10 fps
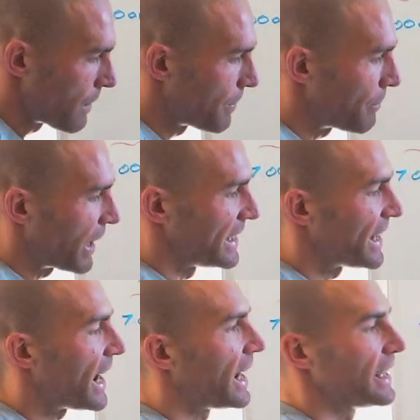But by
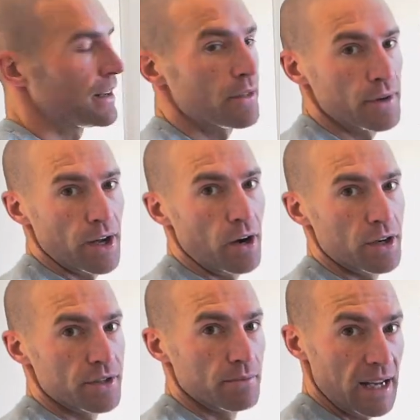9, 3
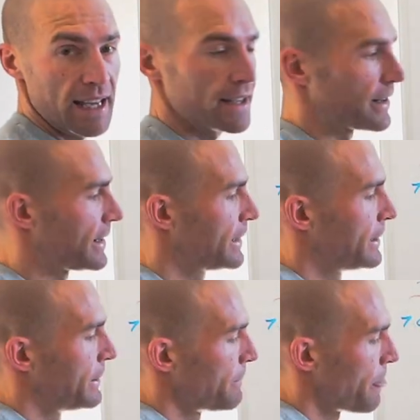hours later,
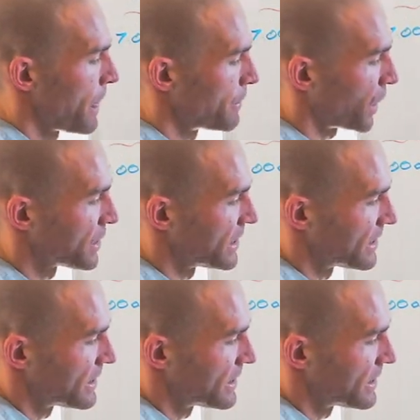because it's